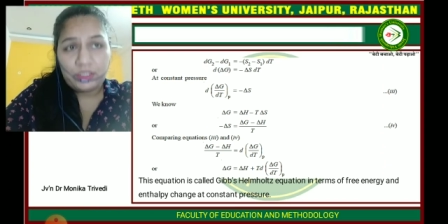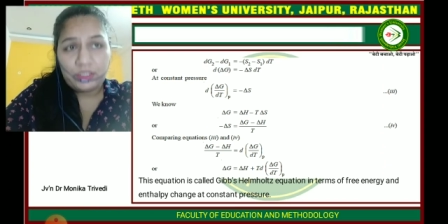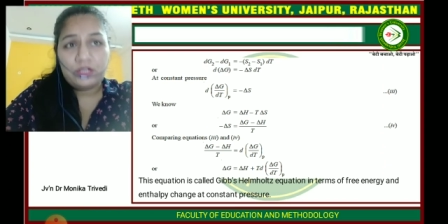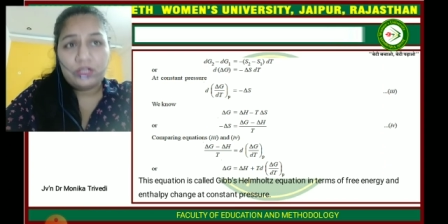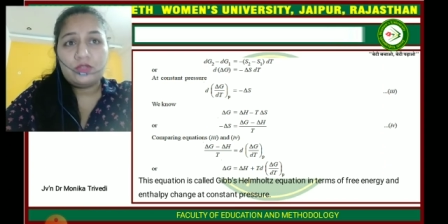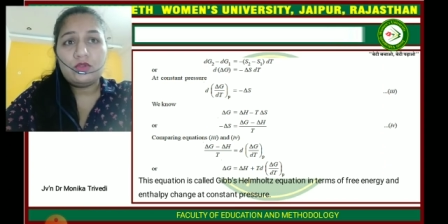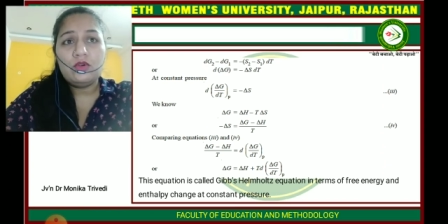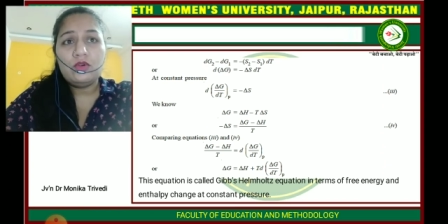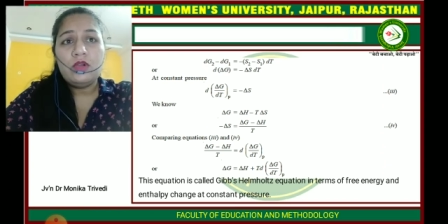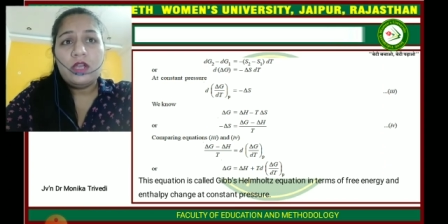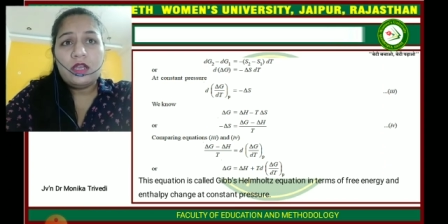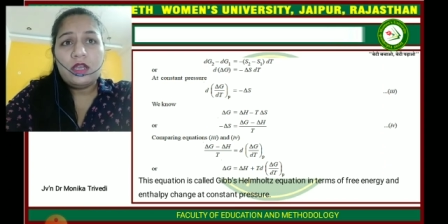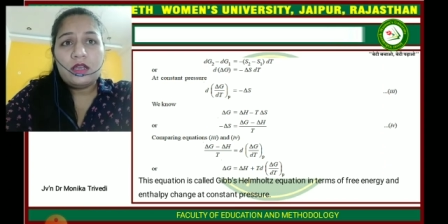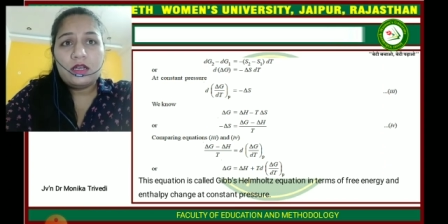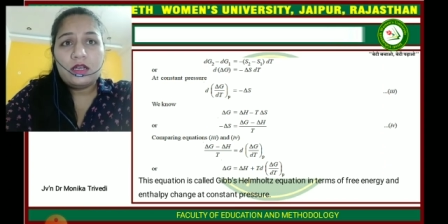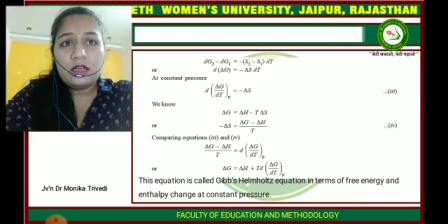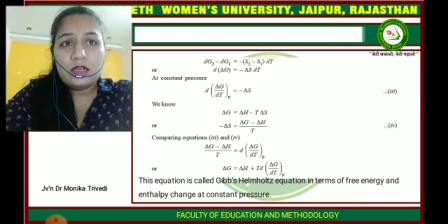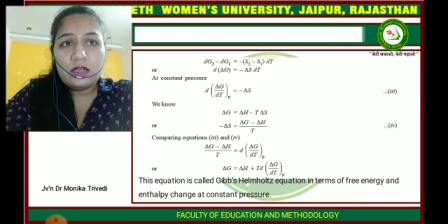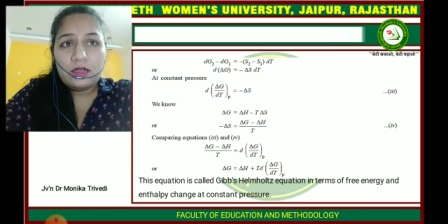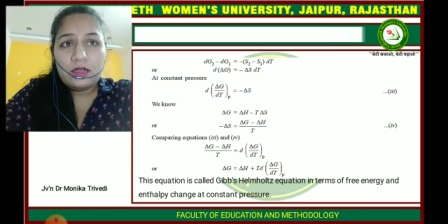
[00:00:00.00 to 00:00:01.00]
So
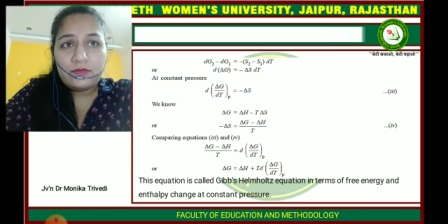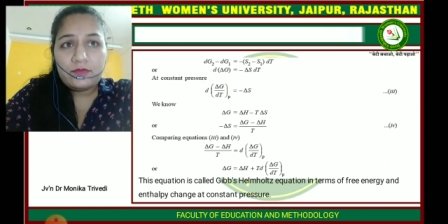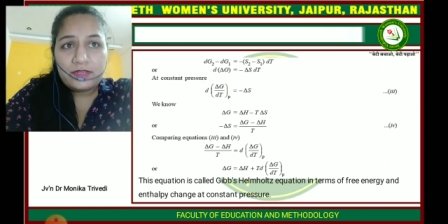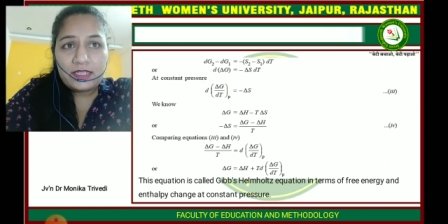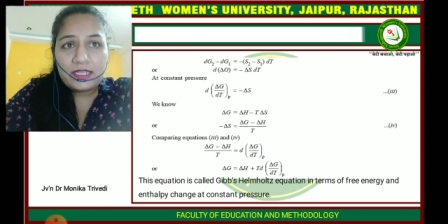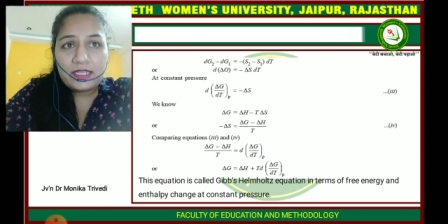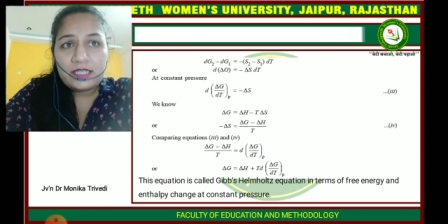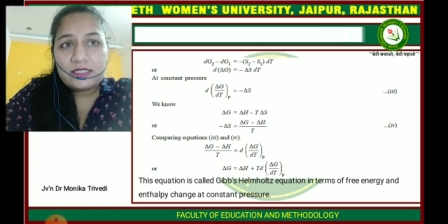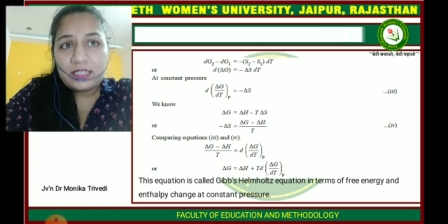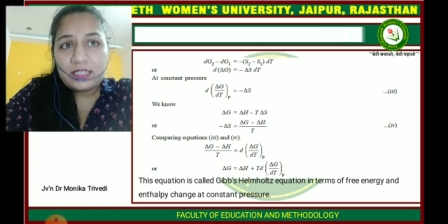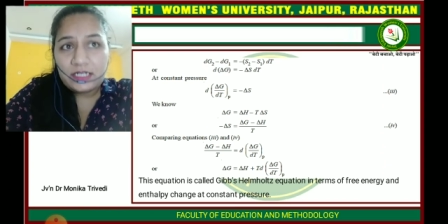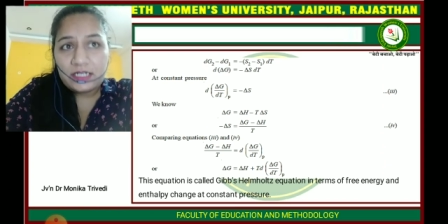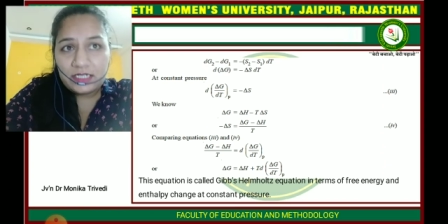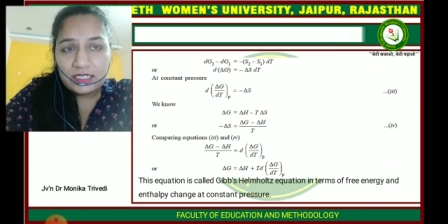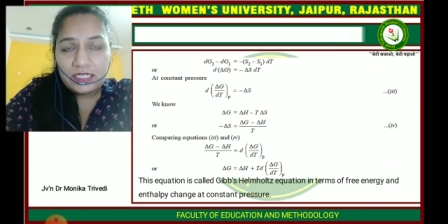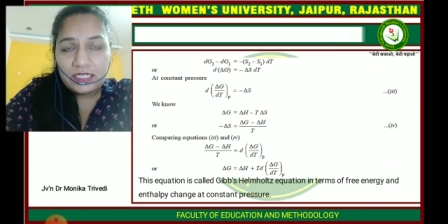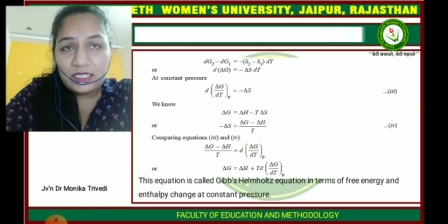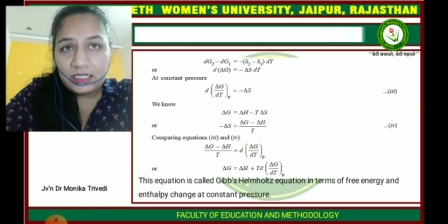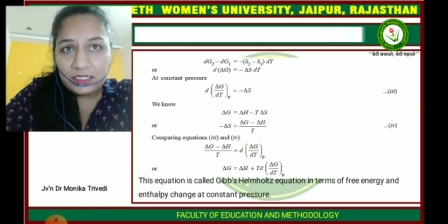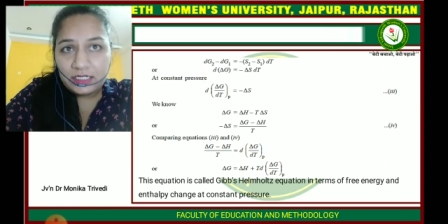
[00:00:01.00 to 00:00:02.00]
we get
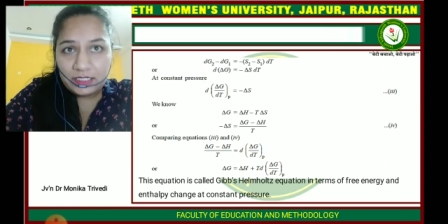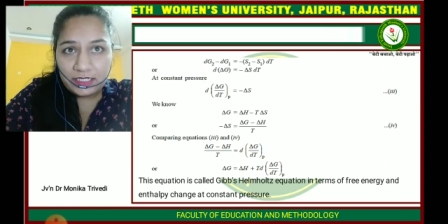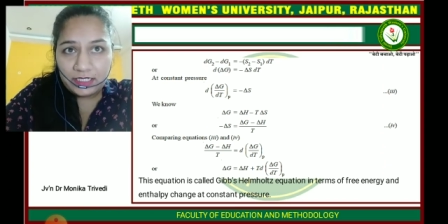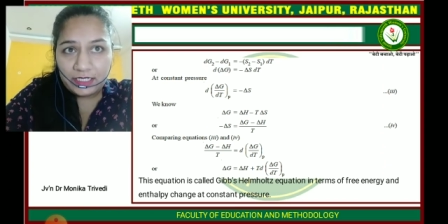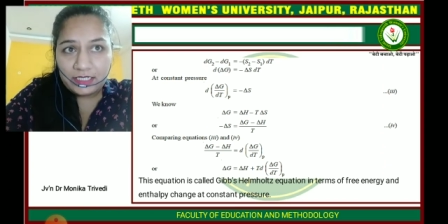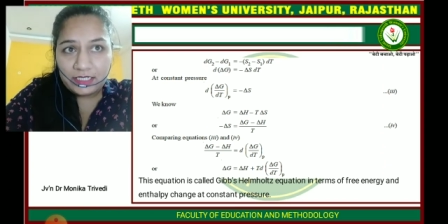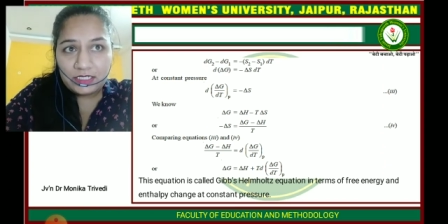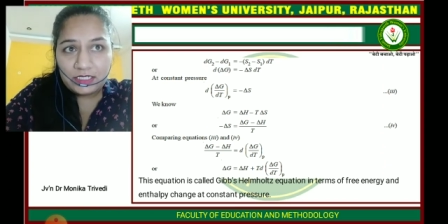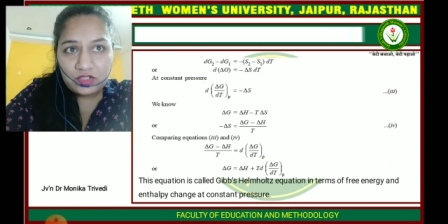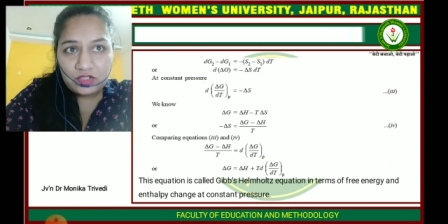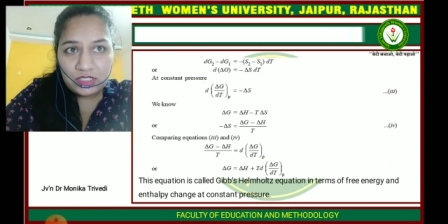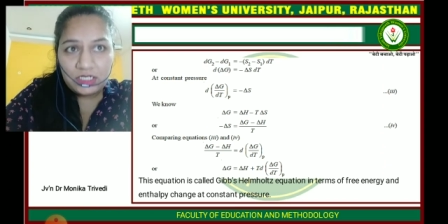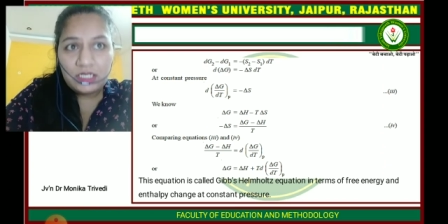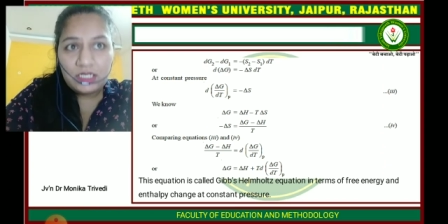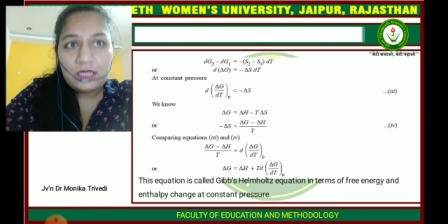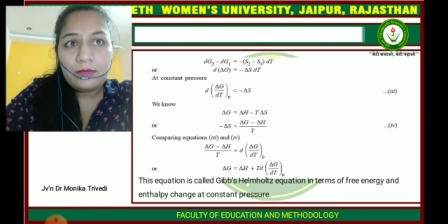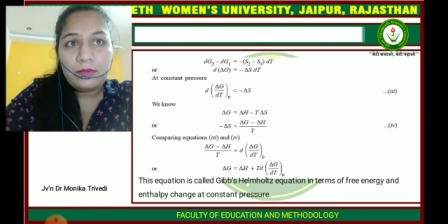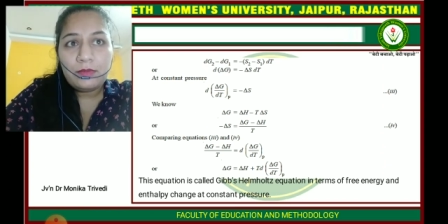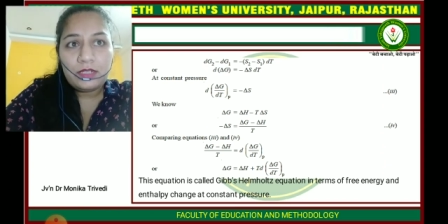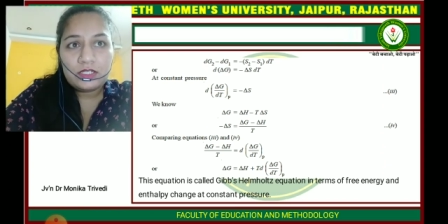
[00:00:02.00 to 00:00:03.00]
d del G
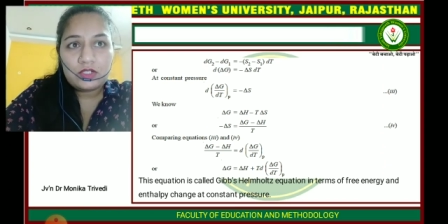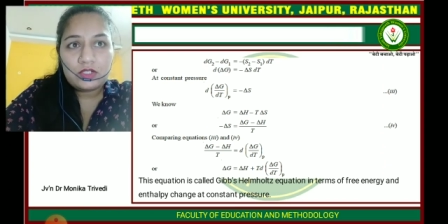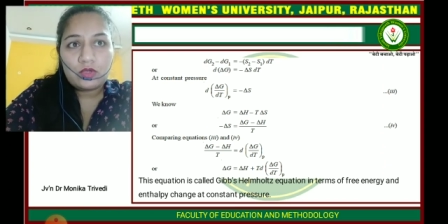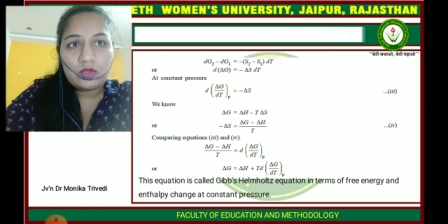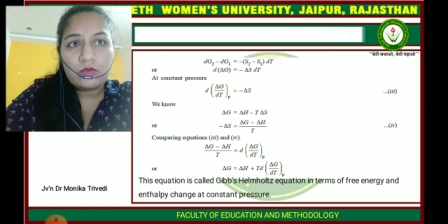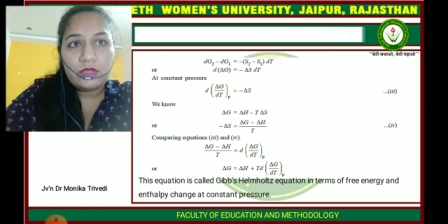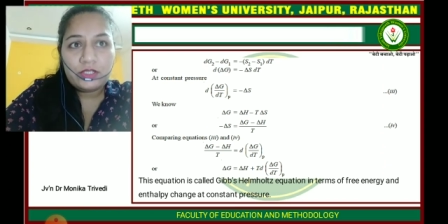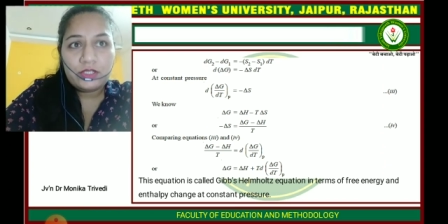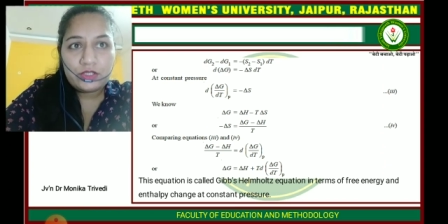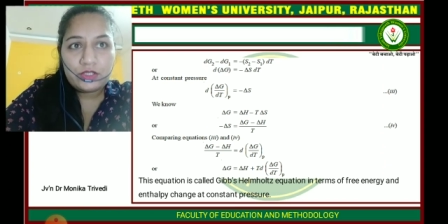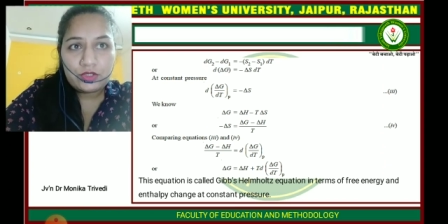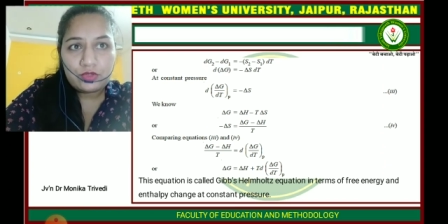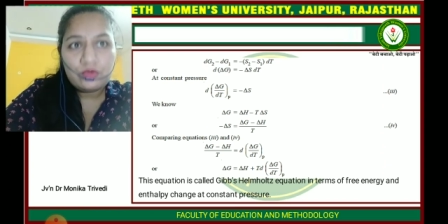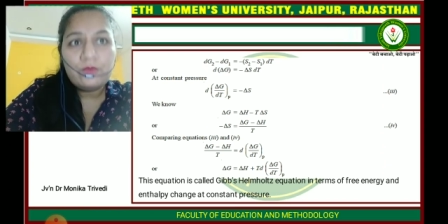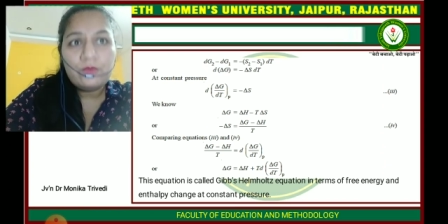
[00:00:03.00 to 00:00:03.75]
is equals to